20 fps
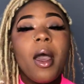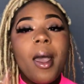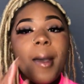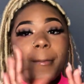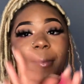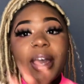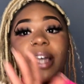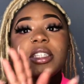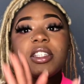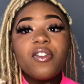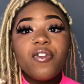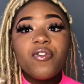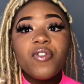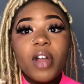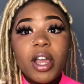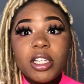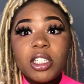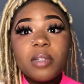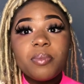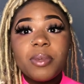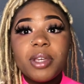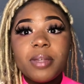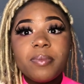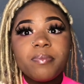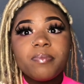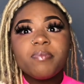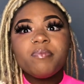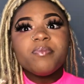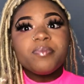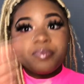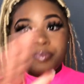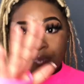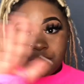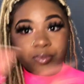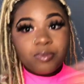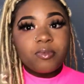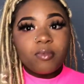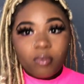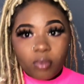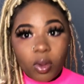But as a freshman,
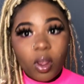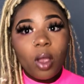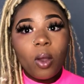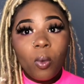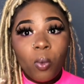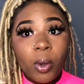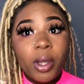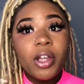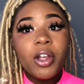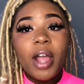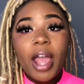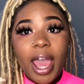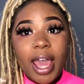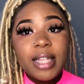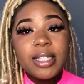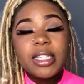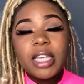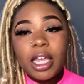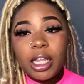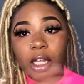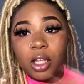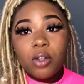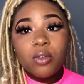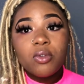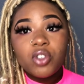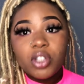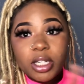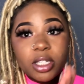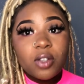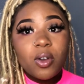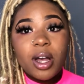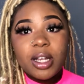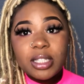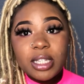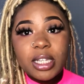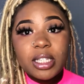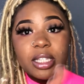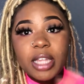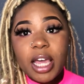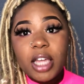when you're 18 and you just crossed
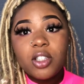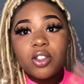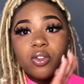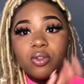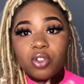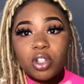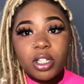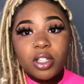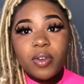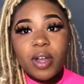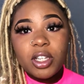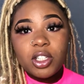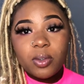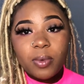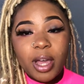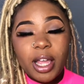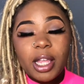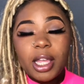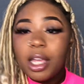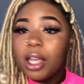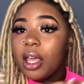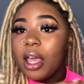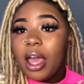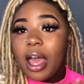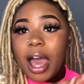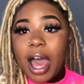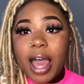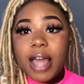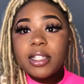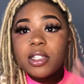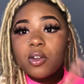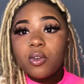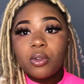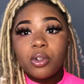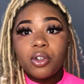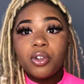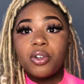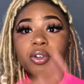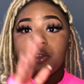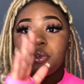that state and you just graduated high school and
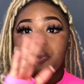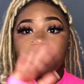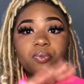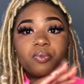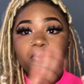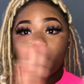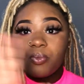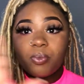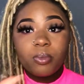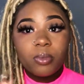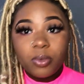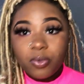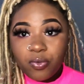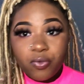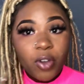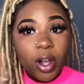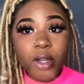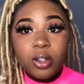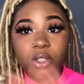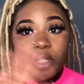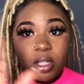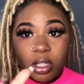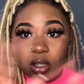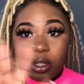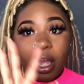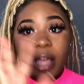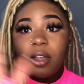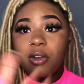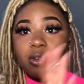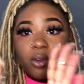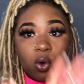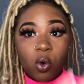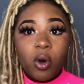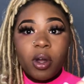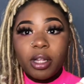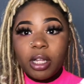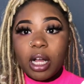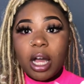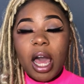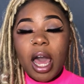you're first, like you're going
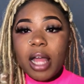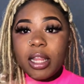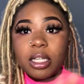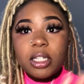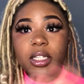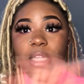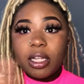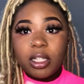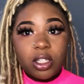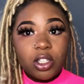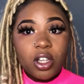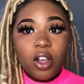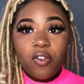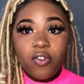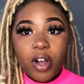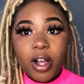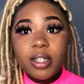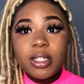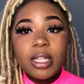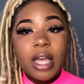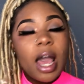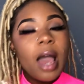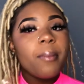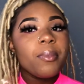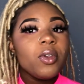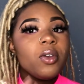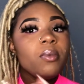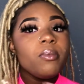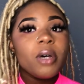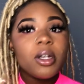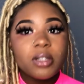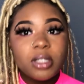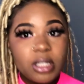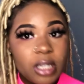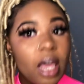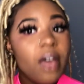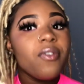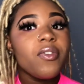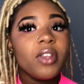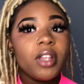to college, like this your first time, you most
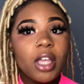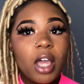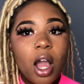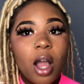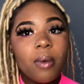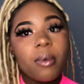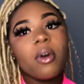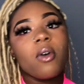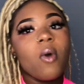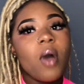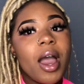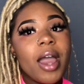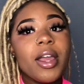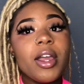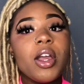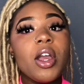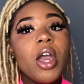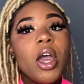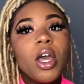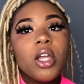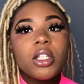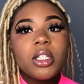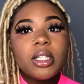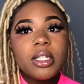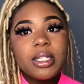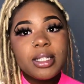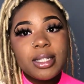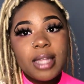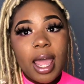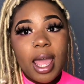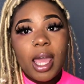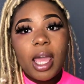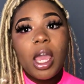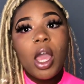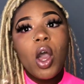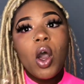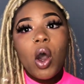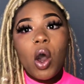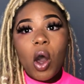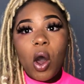definitely are required to stay
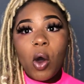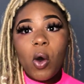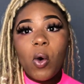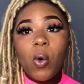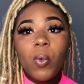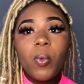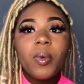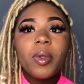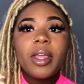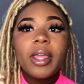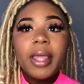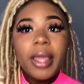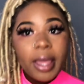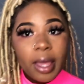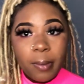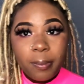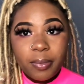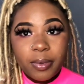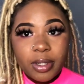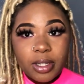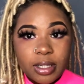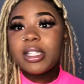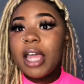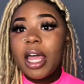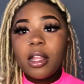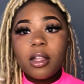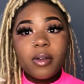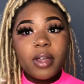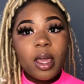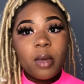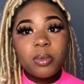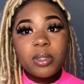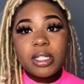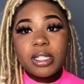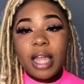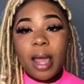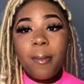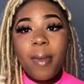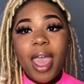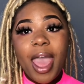on campus. Staying on campus is
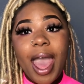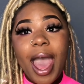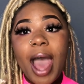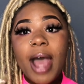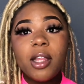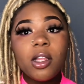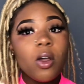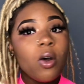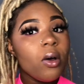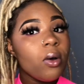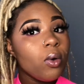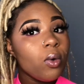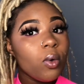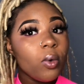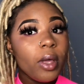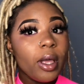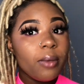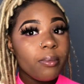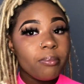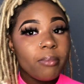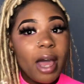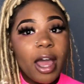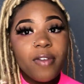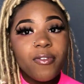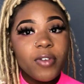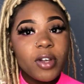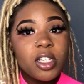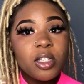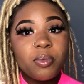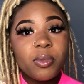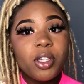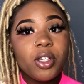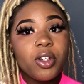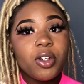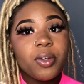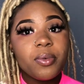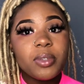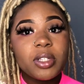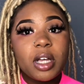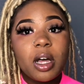not bad. I know my freshman year,
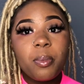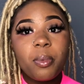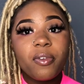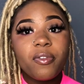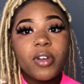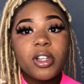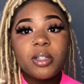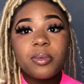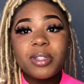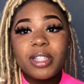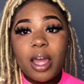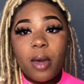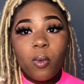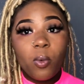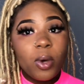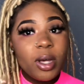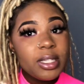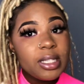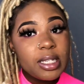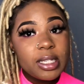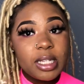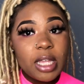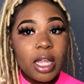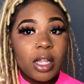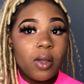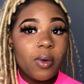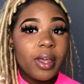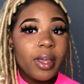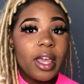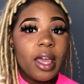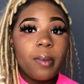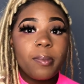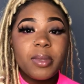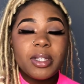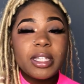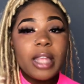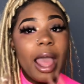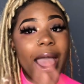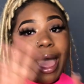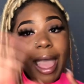it was a couple of freshmen that wasn't staying on campus.
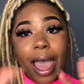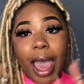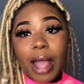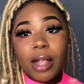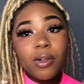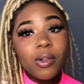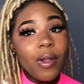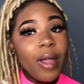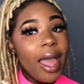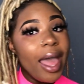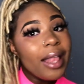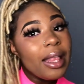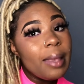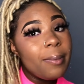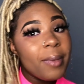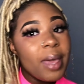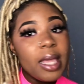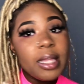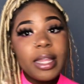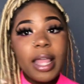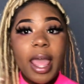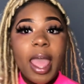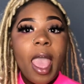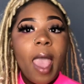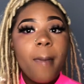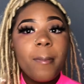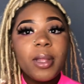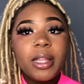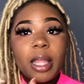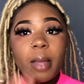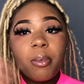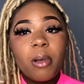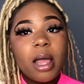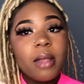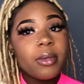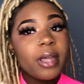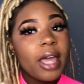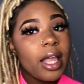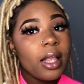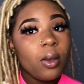I don't know how they made that happen. They
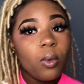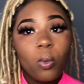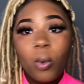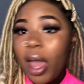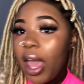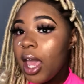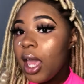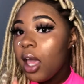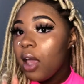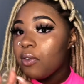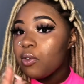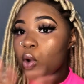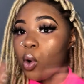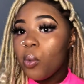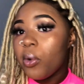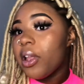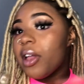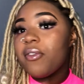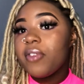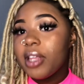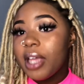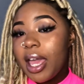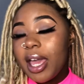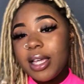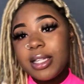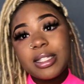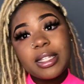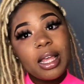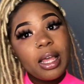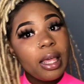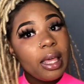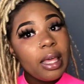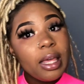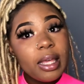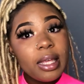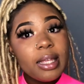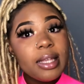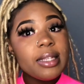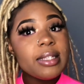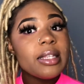probably got it waived or whatever the case
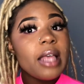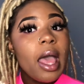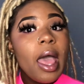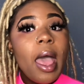is.